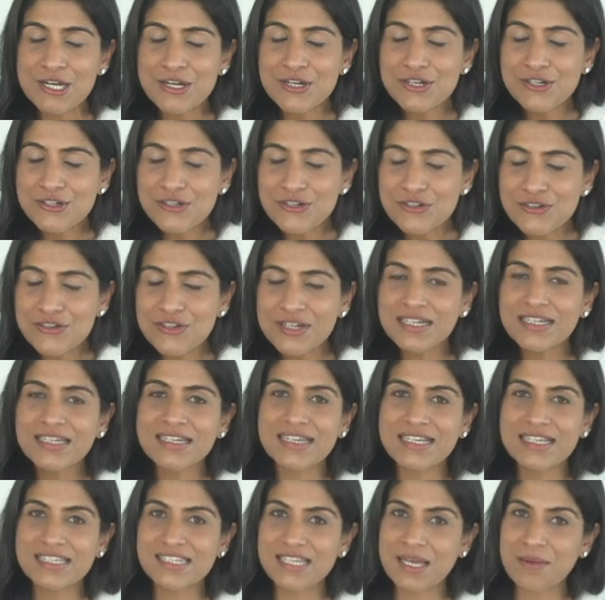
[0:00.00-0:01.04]

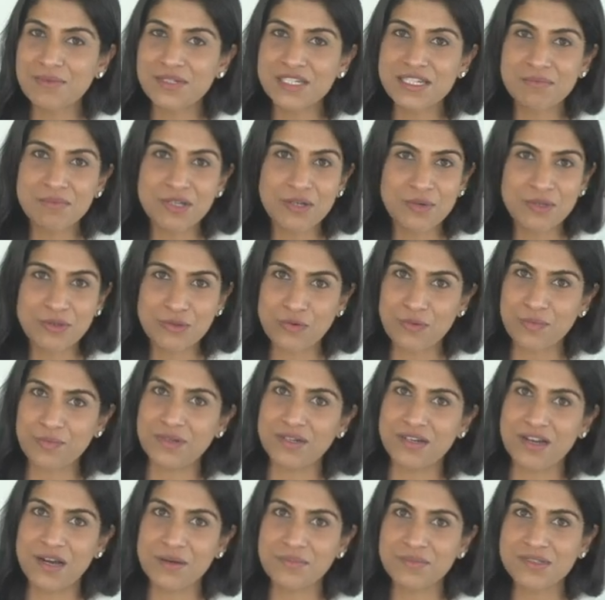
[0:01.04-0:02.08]
literally accepted me with
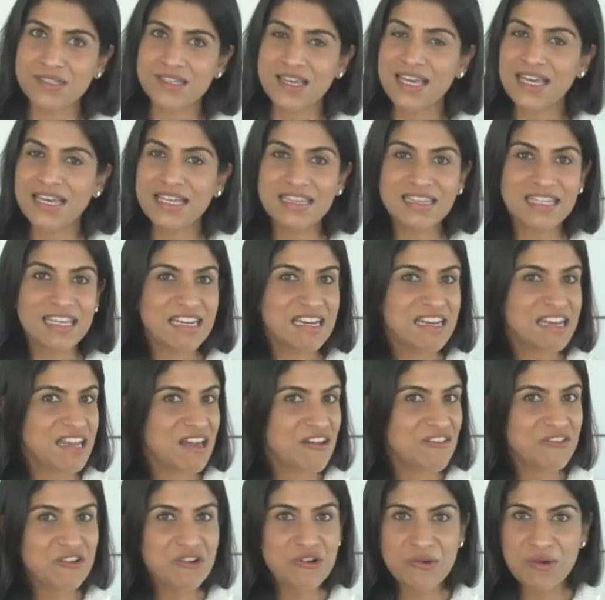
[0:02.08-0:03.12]
open arms. They
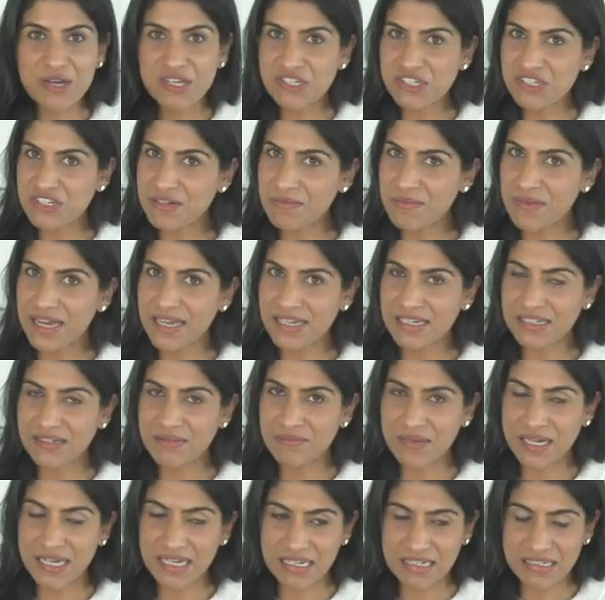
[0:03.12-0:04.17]
never questioned my,
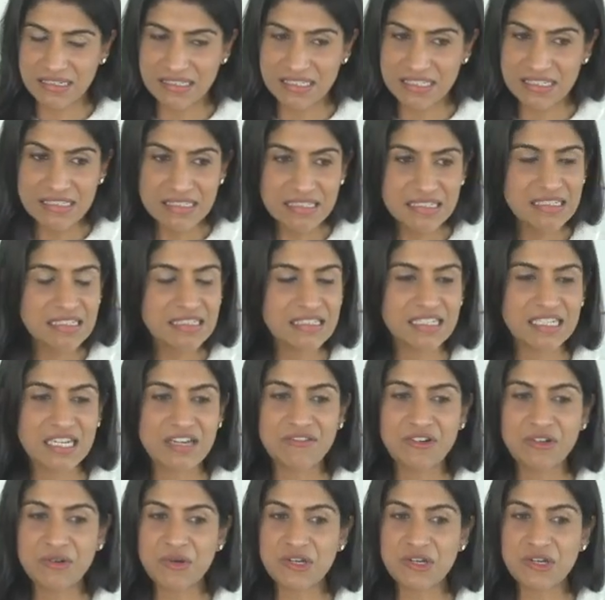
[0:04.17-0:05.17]
my dignity, they never